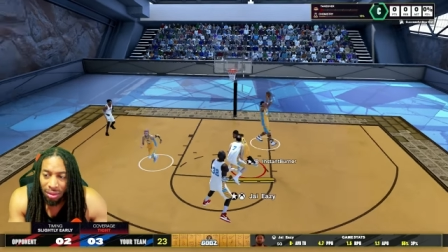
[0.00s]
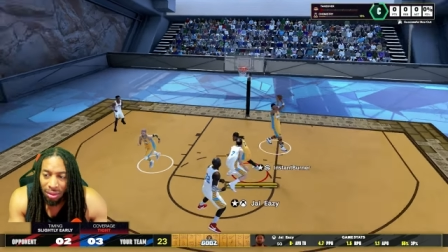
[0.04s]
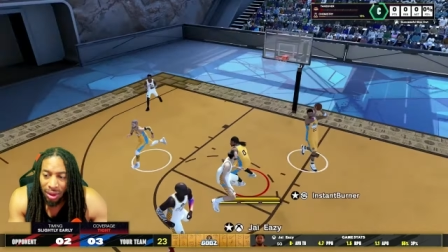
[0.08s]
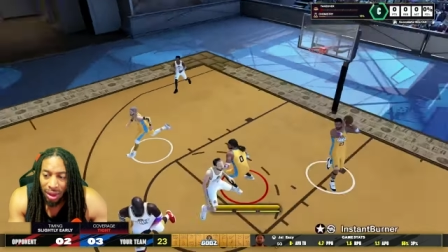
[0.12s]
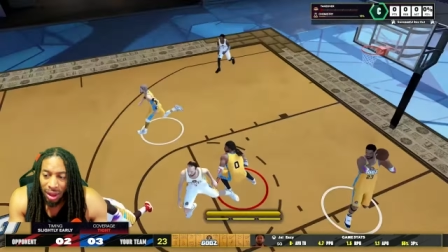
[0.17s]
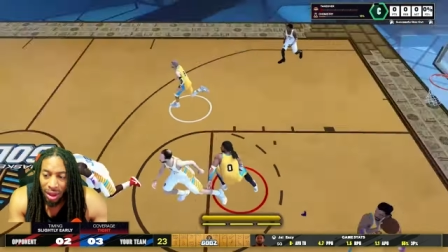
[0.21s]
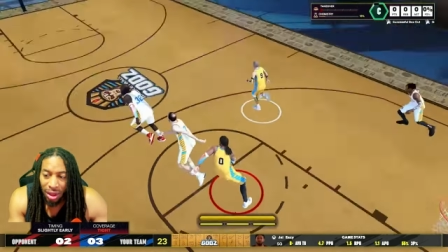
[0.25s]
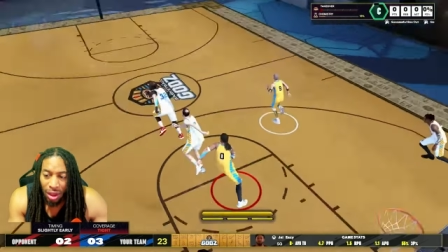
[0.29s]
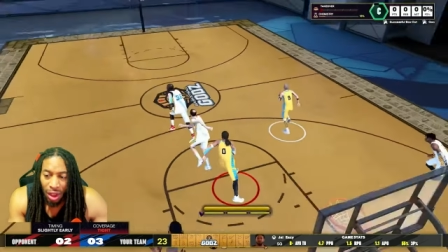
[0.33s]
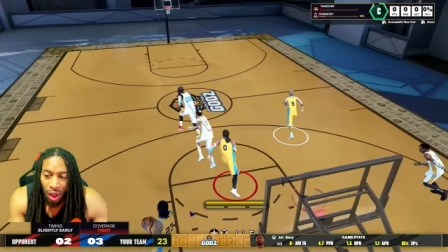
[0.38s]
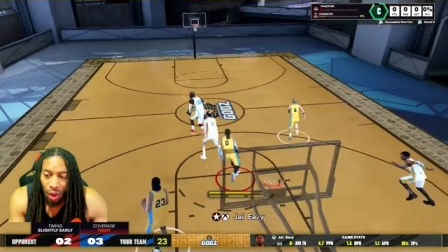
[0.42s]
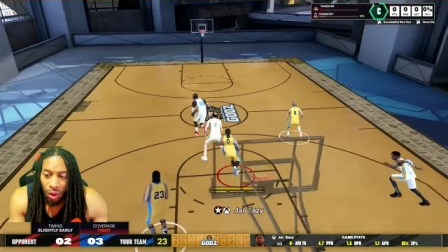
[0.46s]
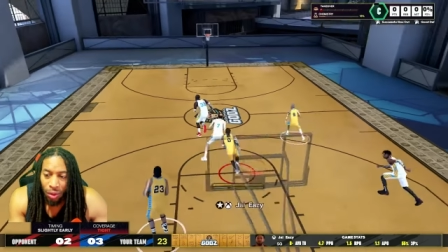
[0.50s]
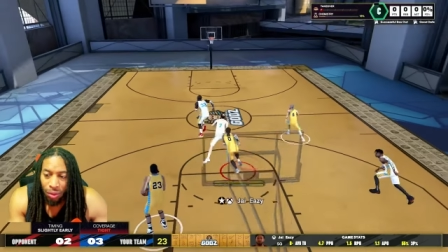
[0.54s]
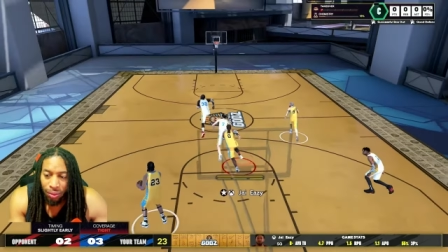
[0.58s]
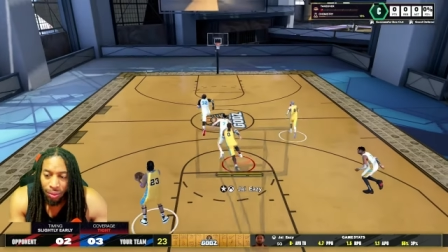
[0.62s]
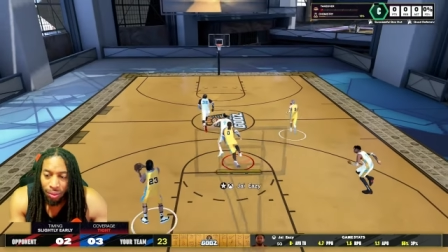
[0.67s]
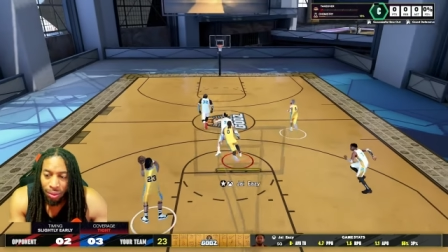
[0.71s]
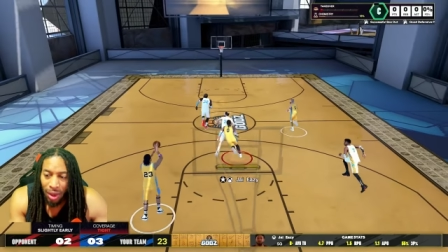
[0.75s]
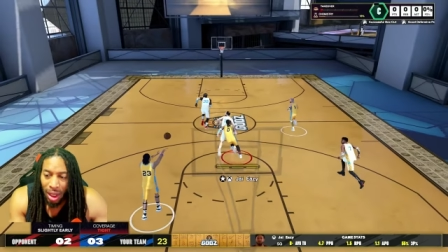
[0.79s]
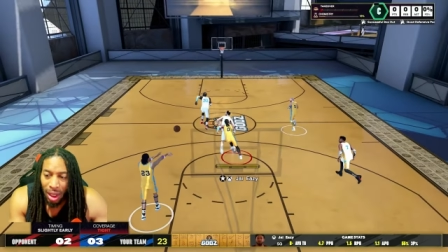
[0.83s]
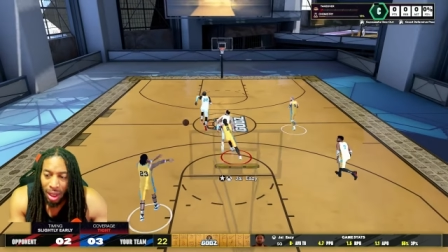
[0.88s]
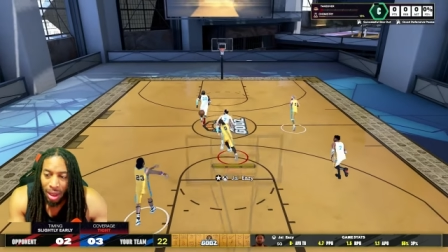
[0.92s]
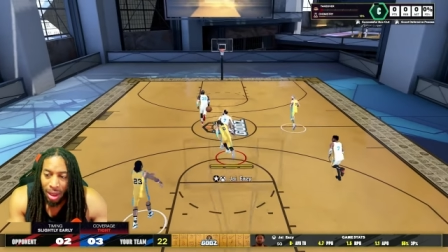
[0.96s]
you know,
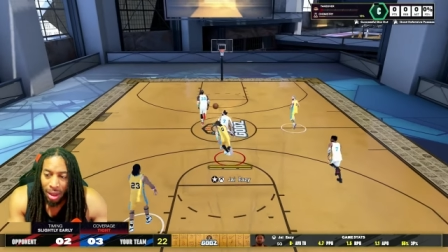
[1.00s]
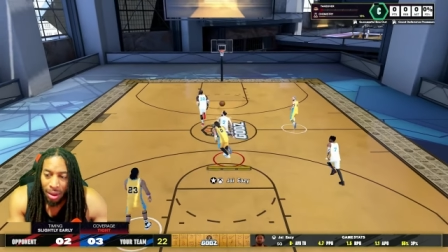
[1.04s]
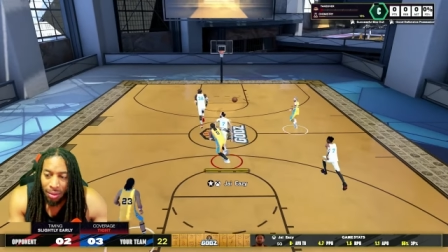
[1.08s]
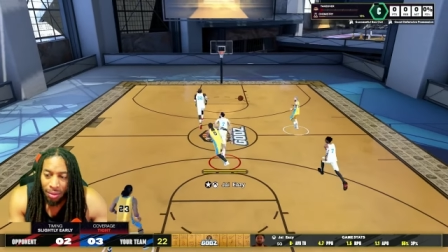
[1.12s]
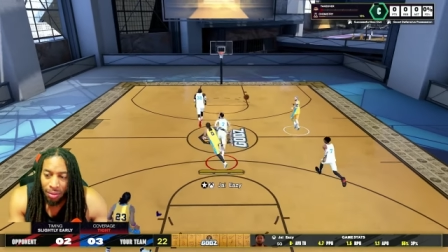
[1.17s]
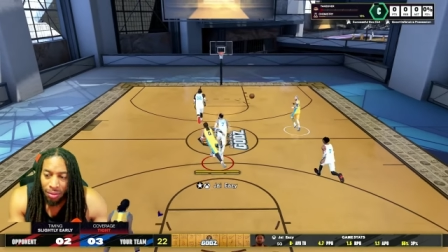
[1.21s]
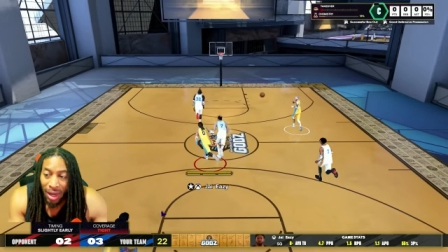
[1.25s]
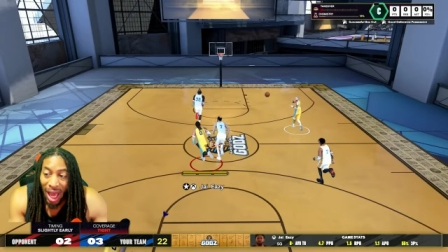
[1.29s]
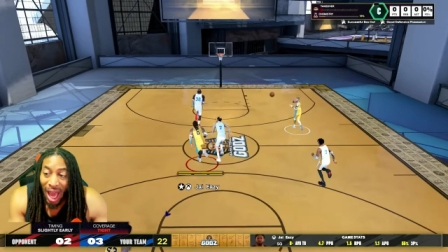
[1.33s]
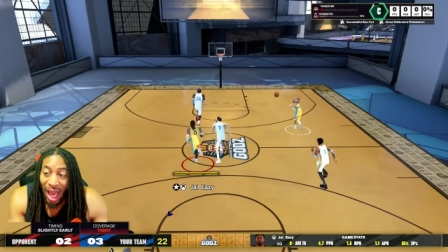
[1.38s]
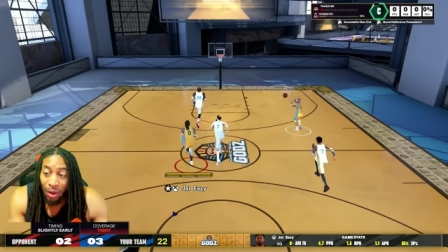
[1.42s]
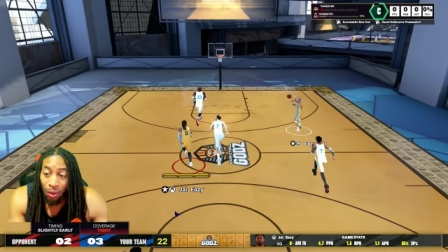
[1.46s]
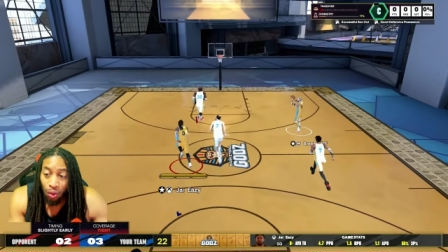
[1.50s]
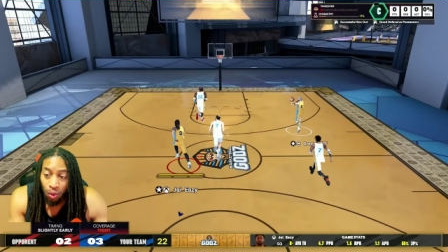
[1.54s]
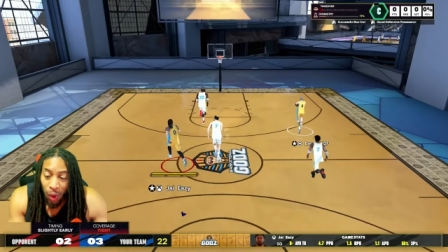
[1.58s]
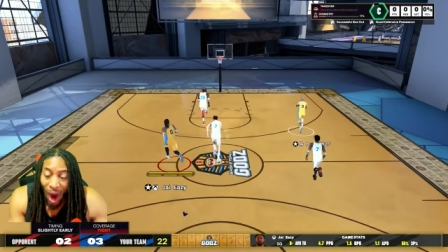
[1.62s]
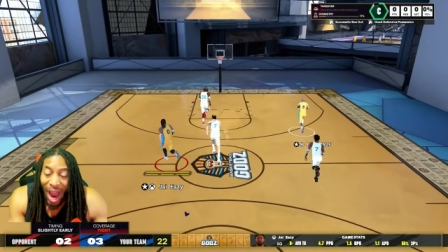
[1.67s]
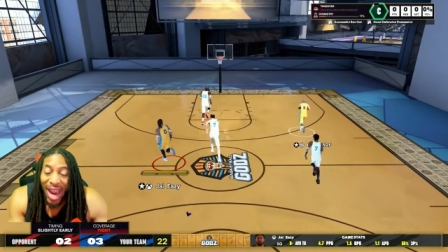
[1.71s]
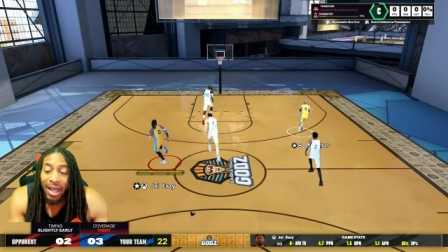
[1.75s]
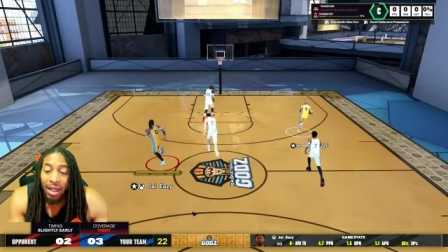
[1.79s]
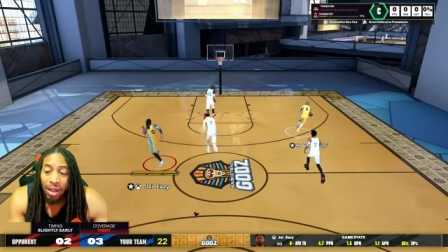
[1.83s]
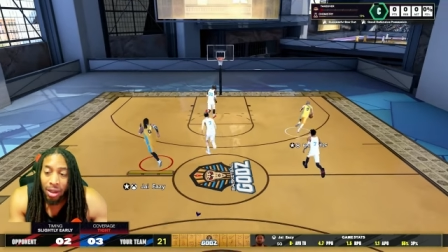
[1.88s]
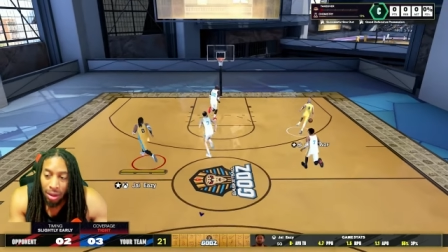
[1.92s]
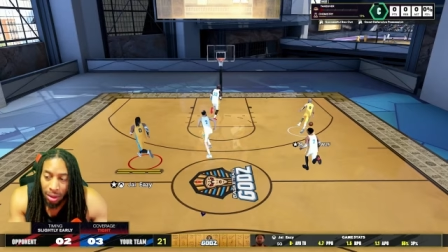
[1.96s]
not
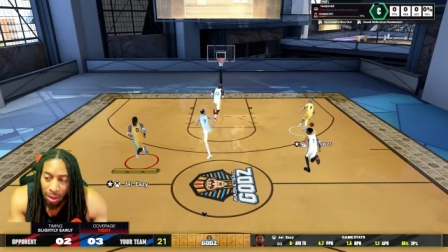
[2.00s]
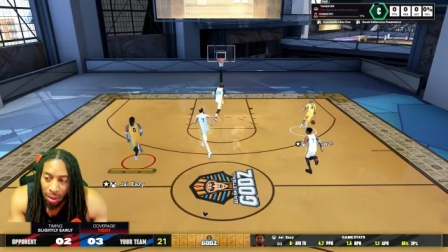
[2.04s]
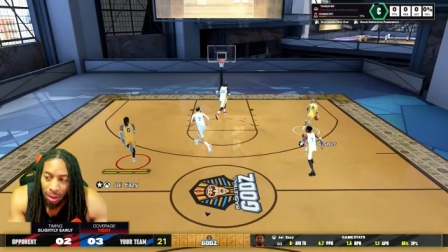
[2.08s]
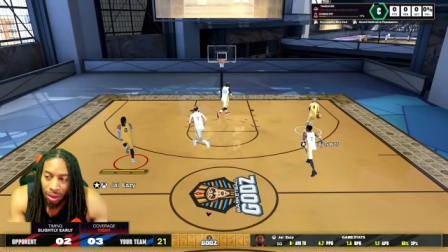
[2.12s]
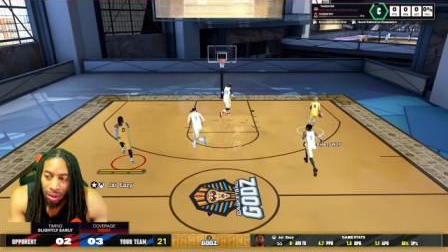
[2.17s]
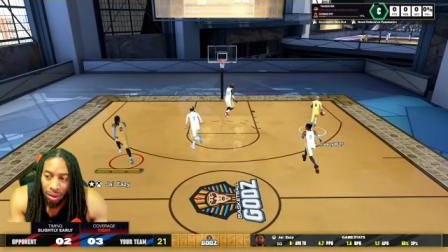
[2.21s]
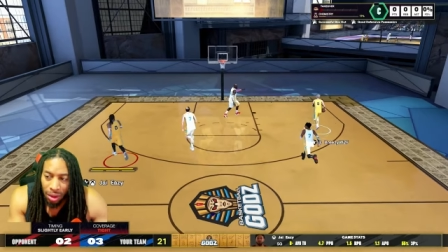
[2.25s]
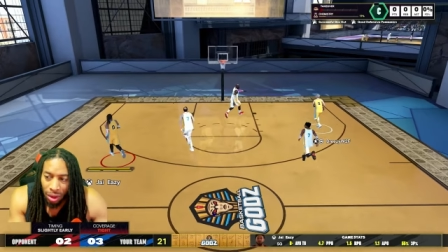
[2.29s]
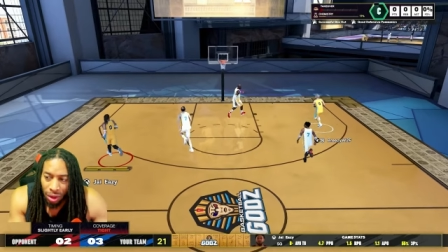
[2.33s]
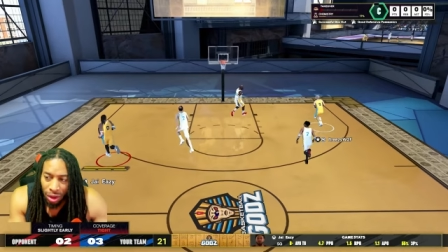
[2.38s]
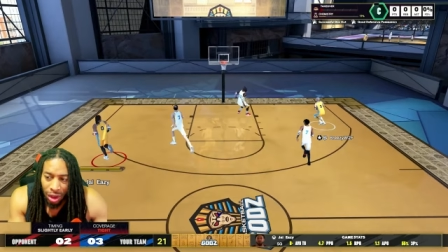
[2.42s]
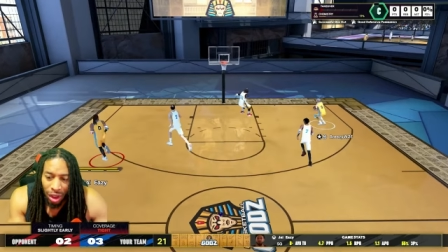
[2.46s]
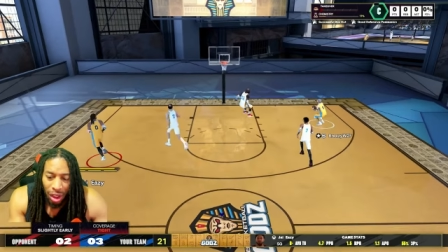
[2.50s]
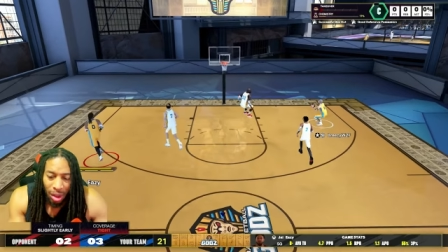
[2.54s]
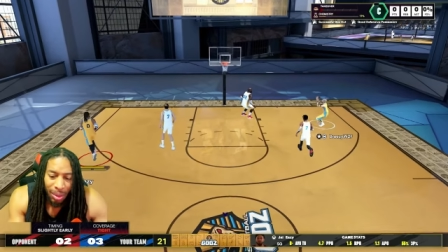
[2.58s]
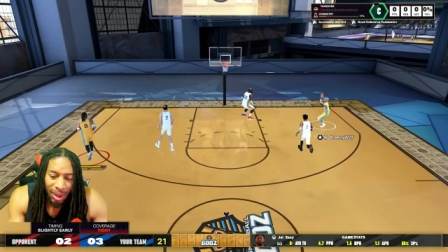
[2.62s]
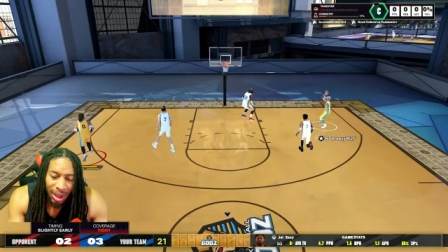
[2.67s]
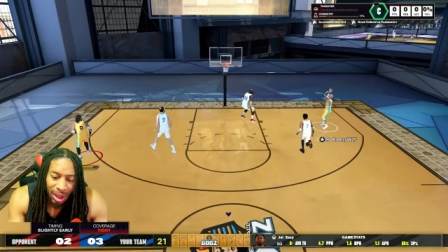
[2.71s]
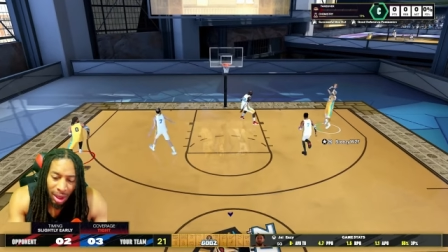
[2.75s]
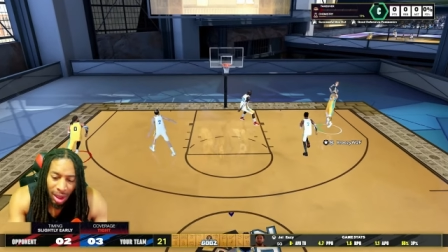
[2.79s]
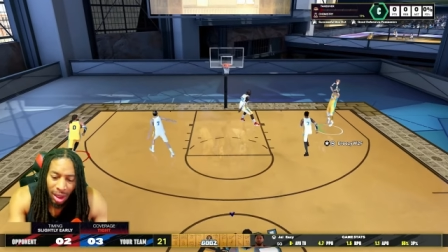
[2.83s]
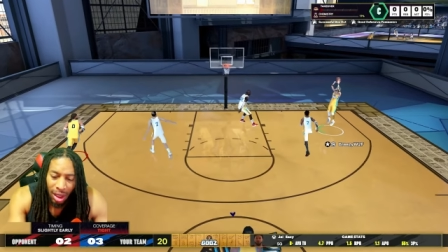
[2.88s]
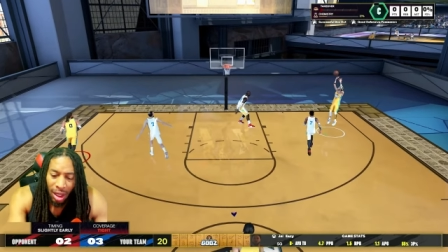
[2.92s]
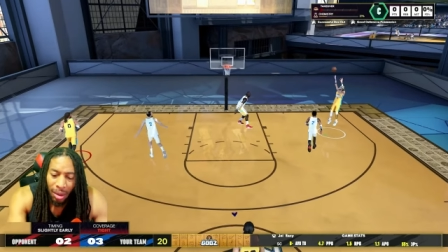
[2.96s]
right you should be
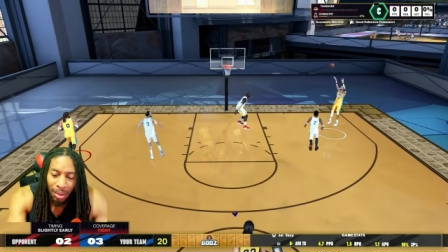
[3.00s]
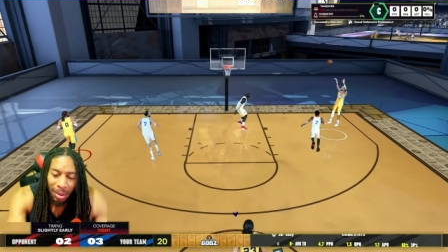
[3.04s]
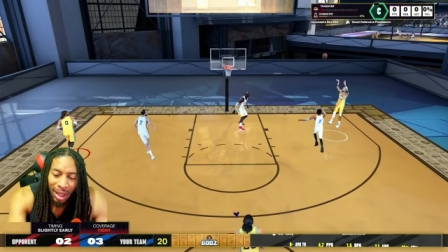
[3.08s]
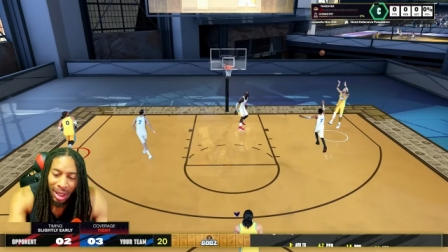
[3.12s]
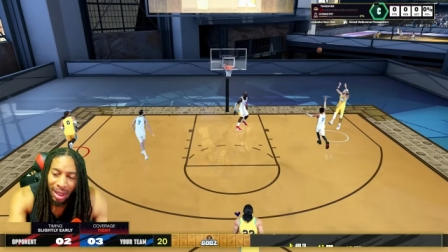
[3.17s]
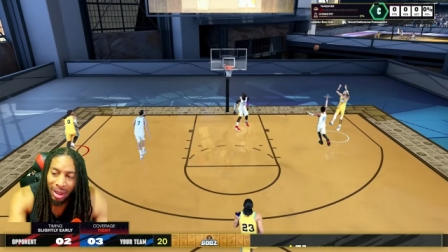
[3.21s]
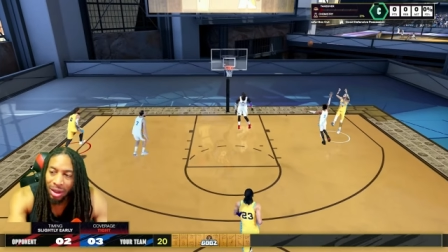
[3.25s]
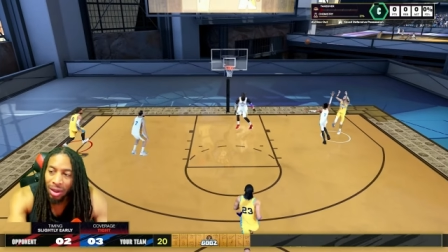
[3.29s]
good, man.